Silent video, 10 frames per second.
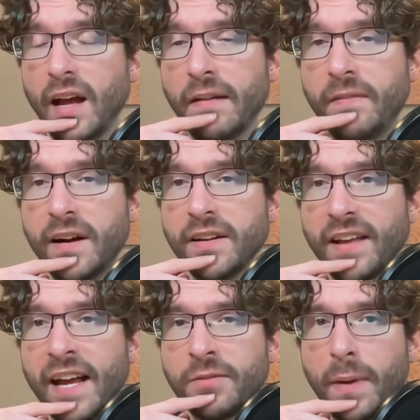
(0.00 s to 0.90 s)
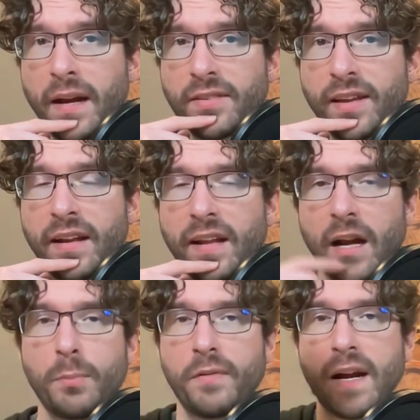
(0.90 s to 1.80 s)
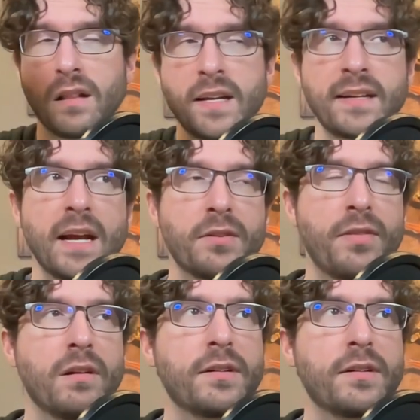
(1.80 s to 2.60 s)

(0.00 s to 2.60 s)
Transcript: at various aspects, and I'll provide a link down to